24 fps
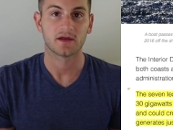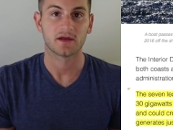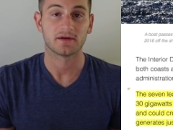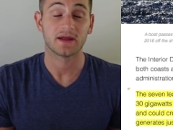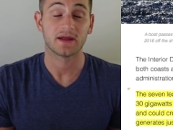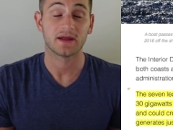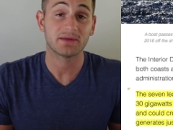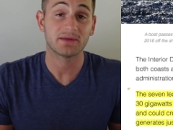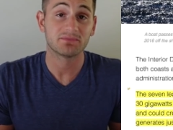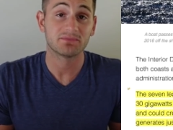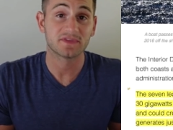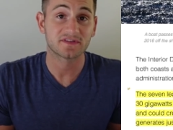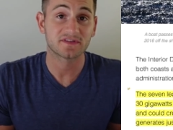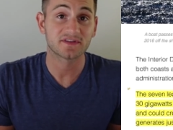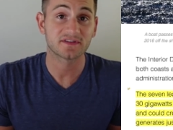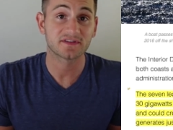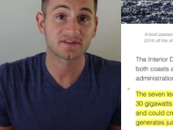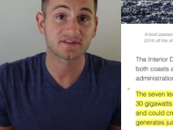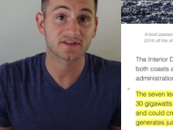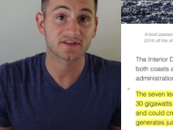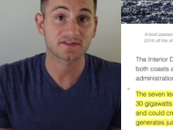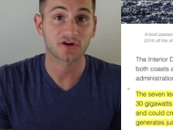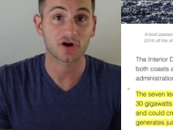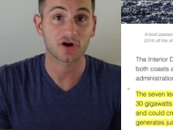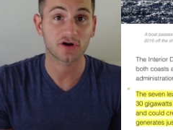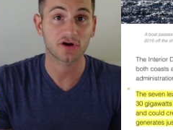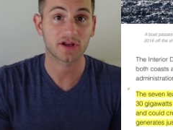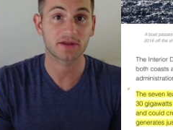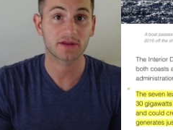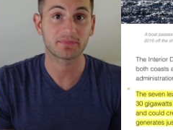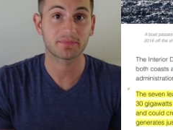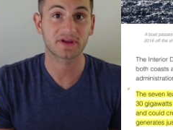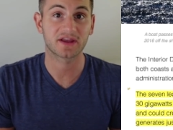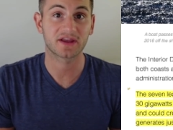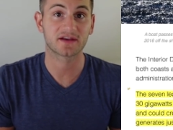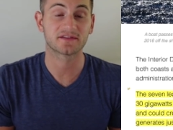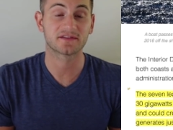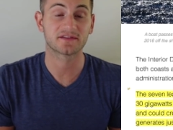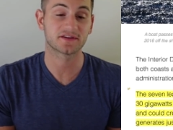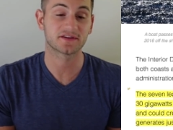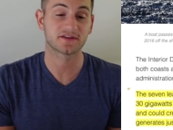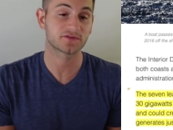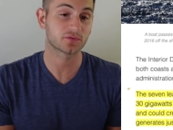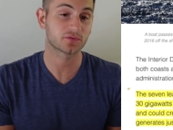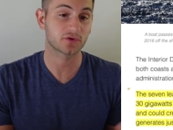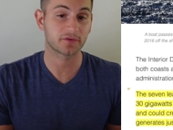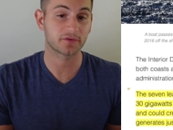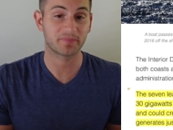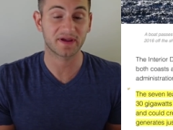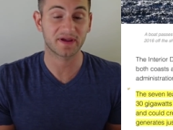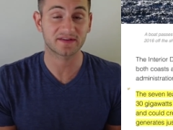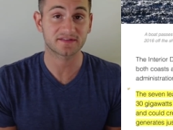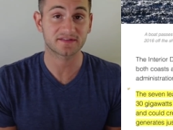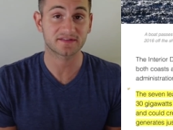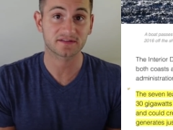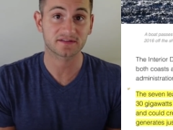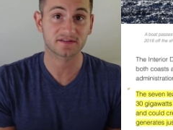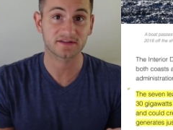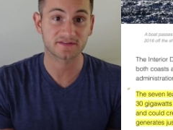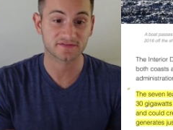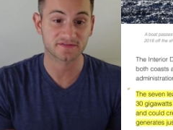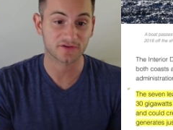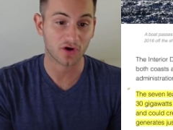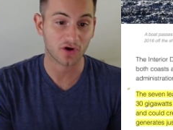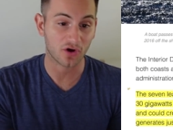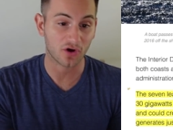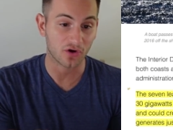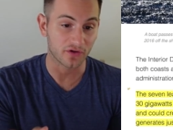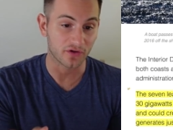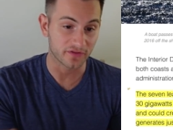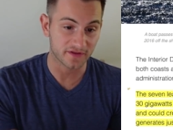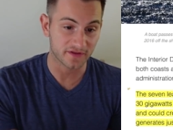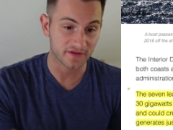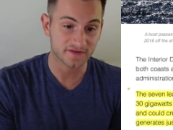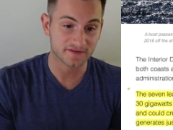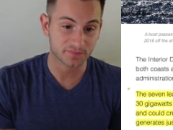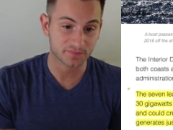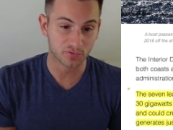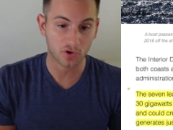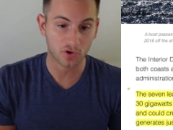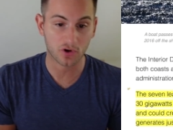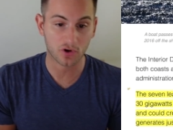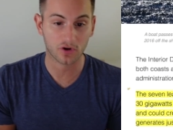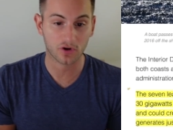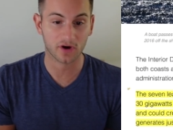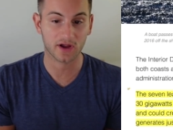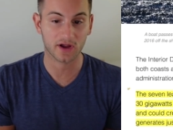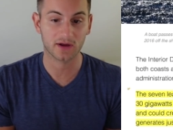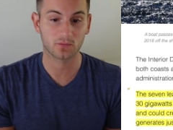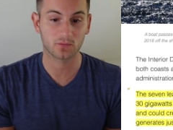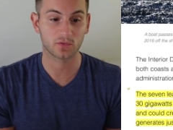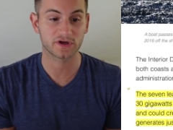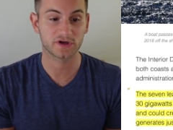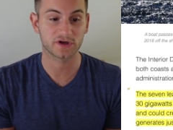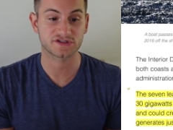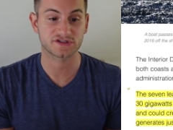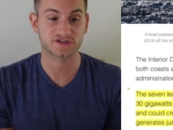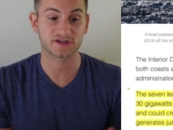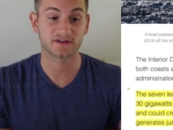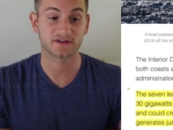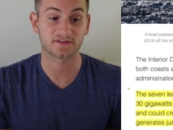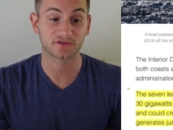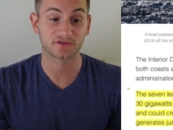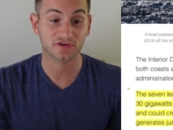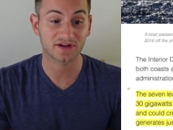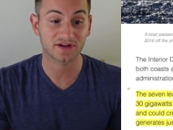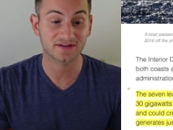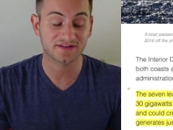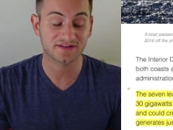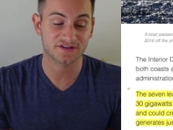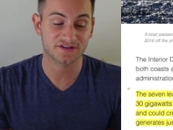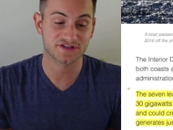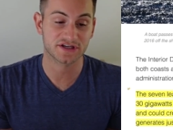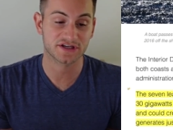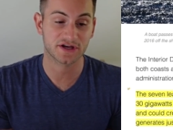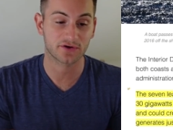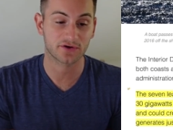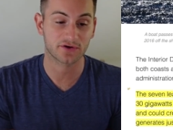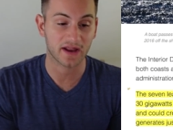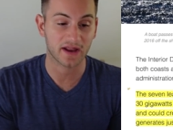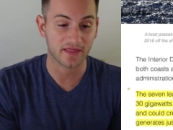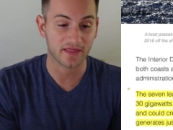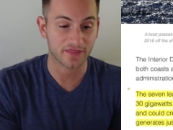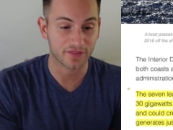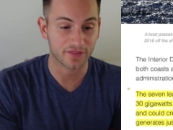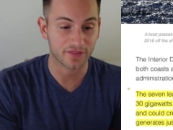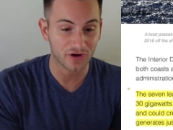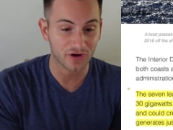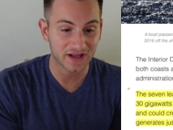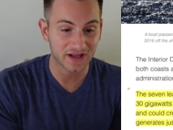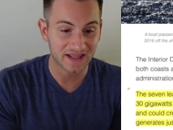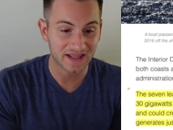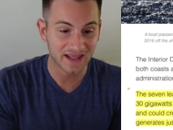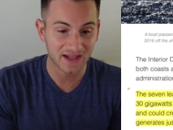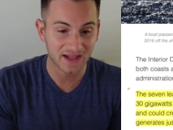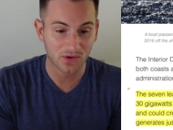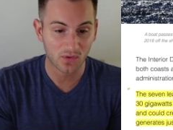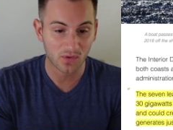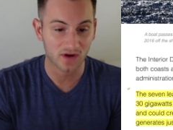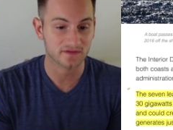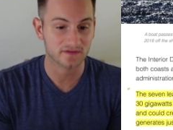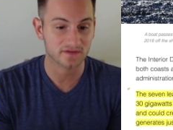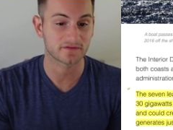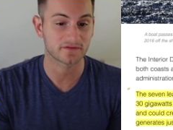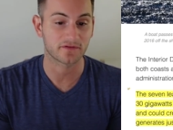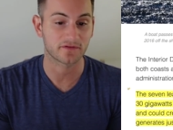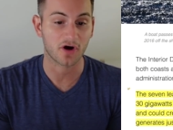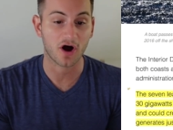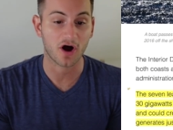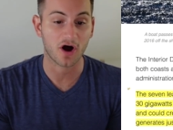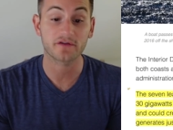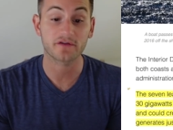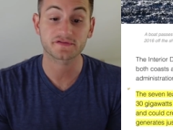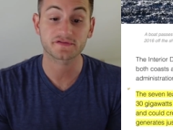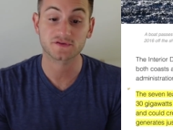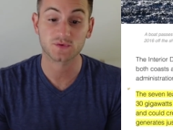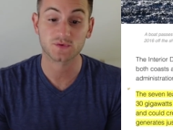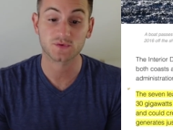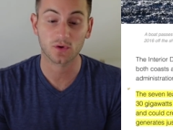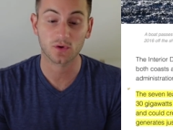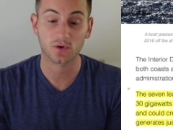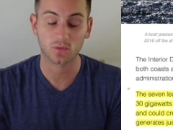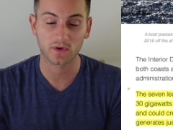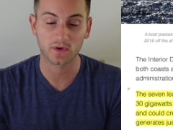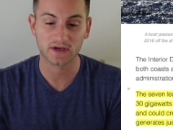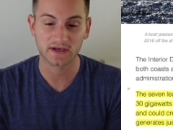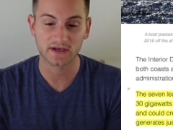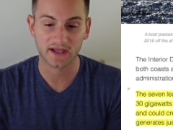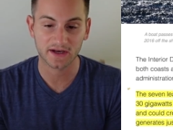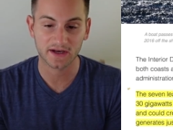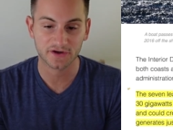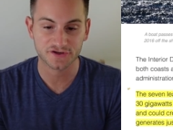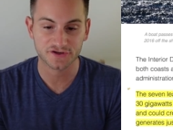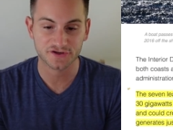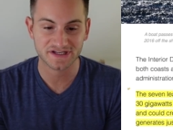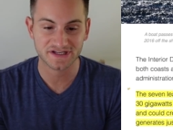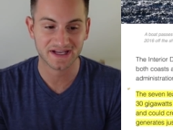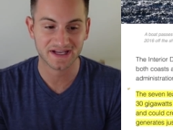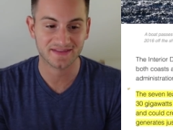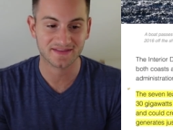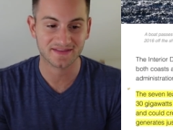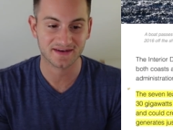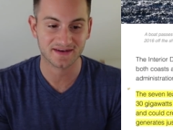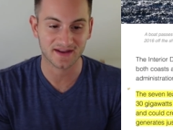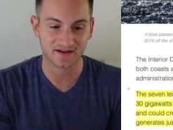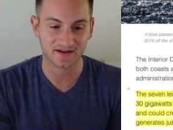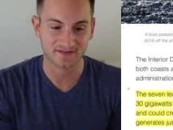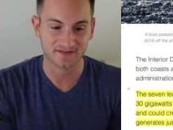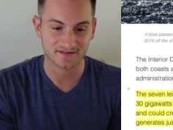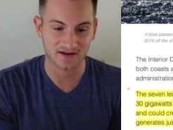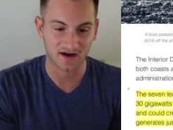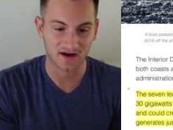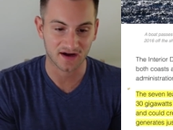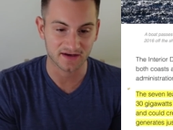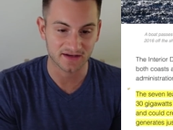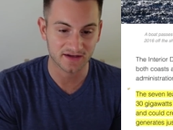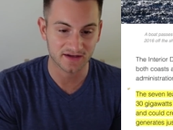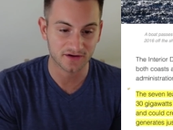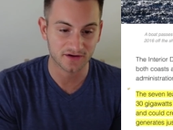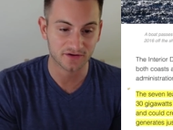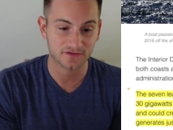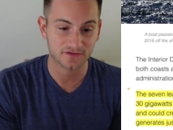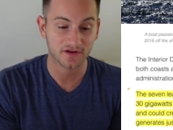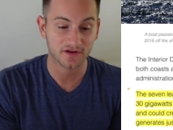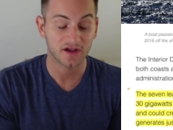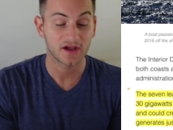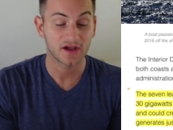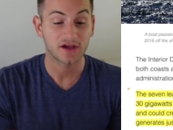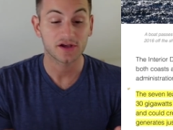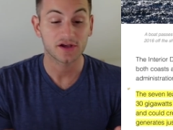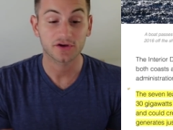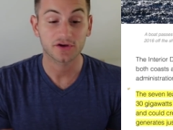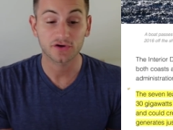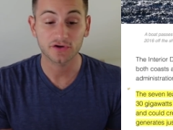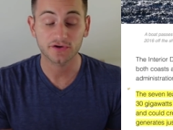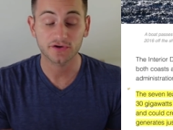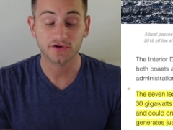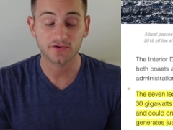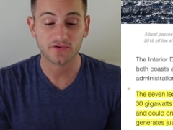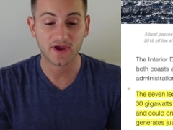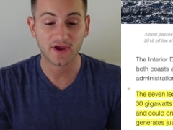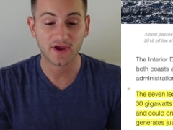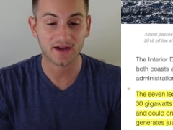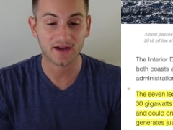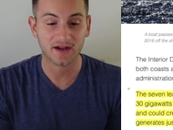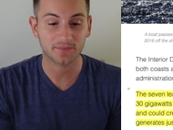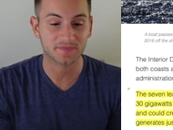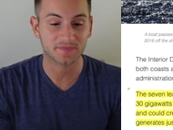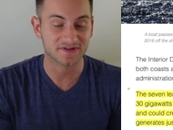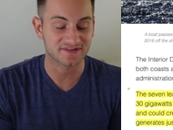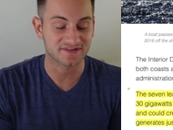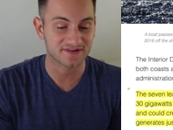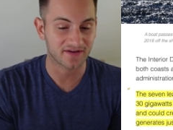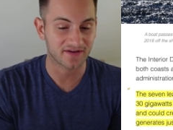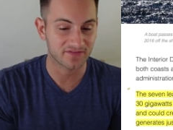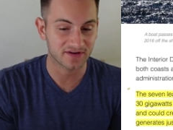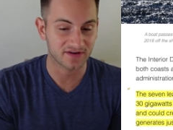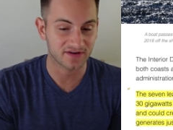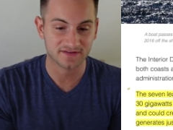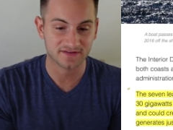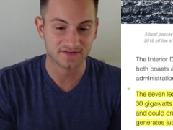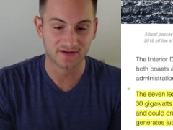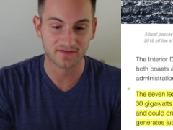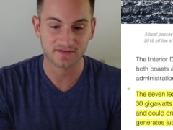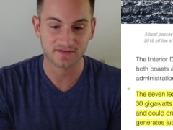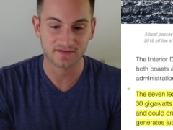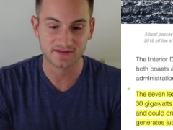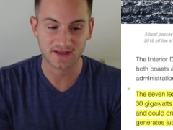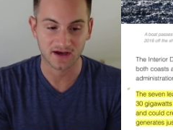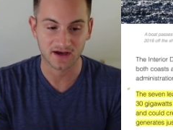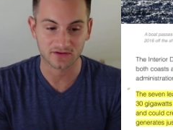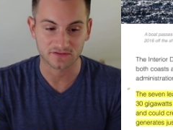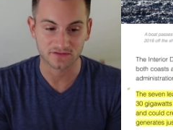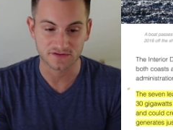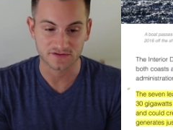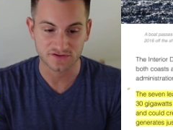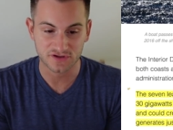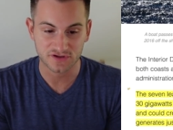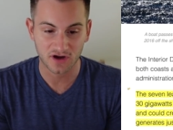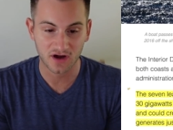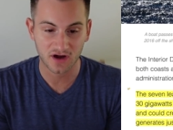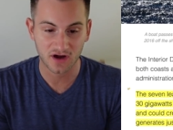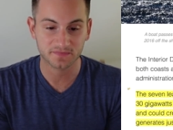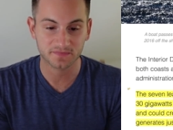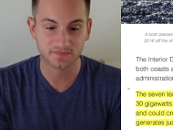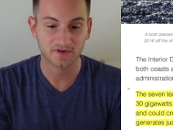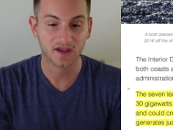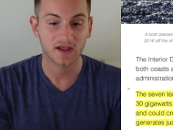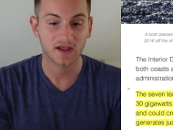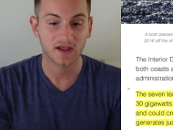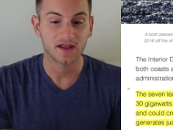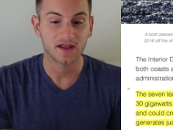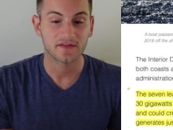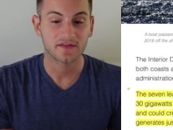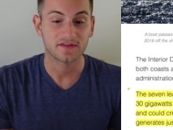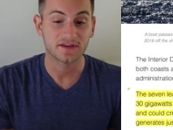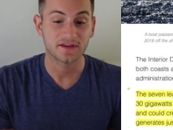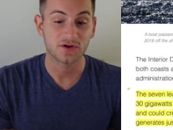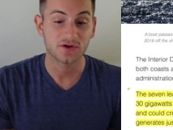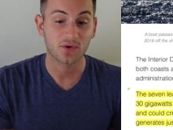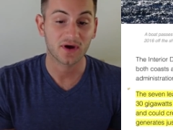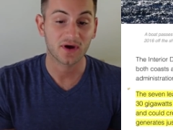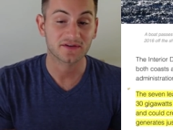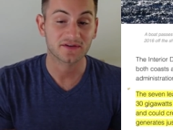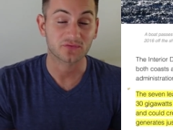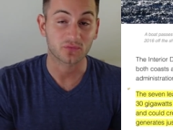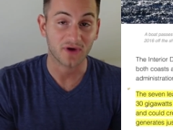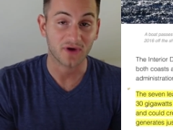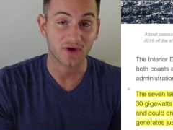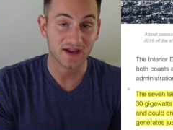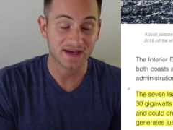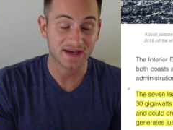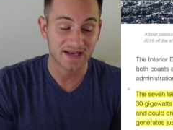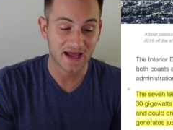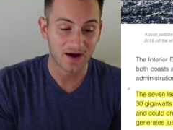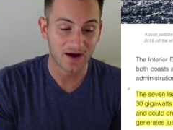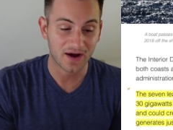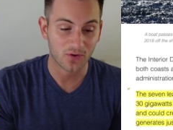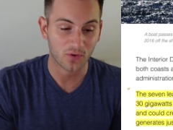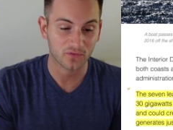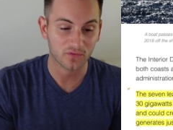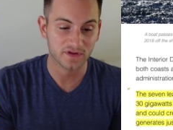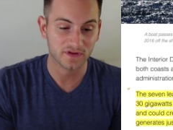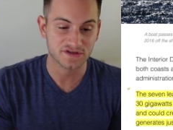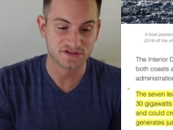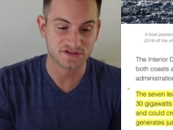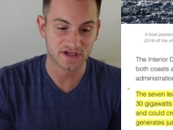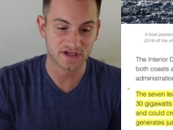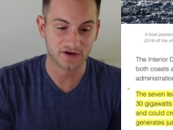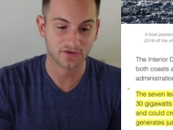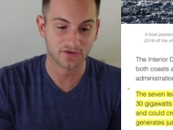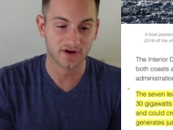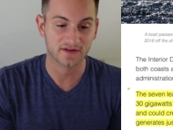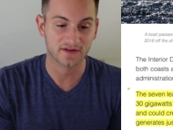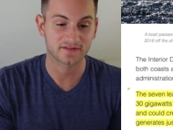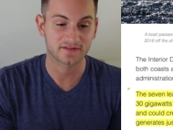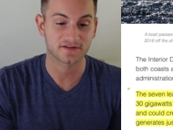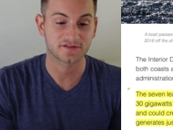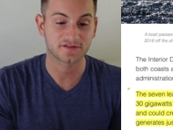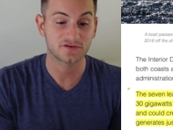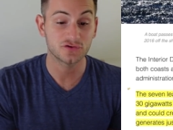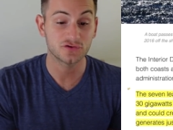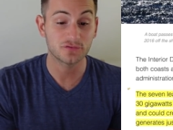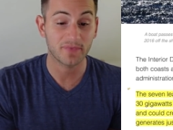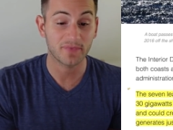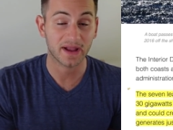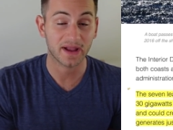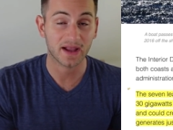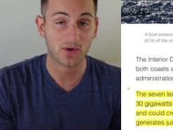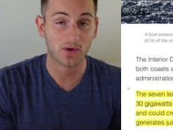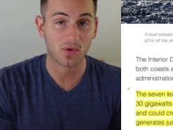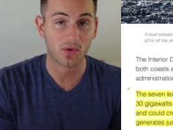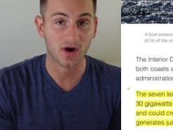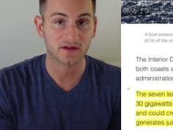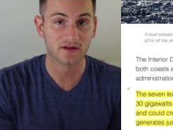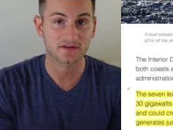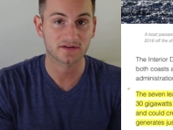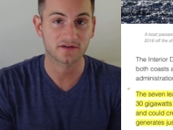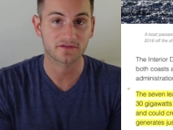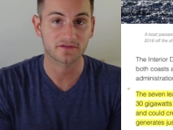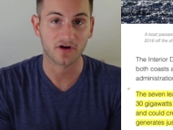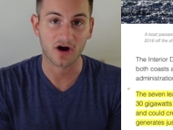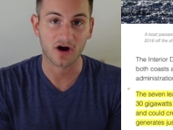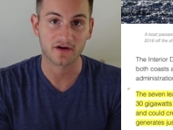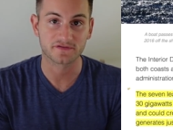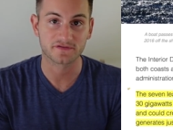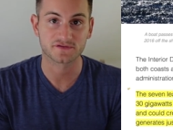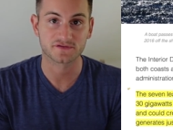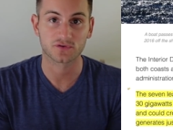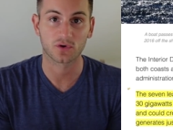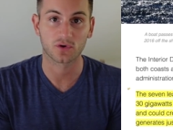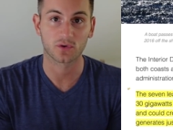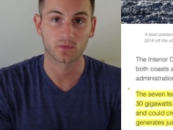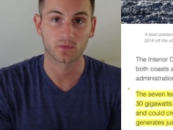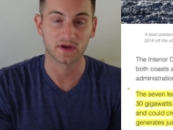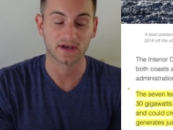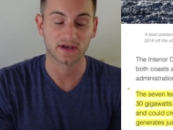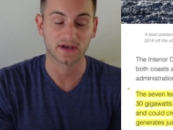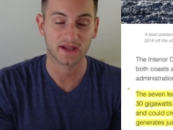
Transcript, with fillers: And this is disheartening because this would basically stall this program, which is looking to generate 30 gigawatts of offshore wind energy in the next nine years, could create up to 77,000 jobs. The US right now only generates 2 megawatts of offshore wind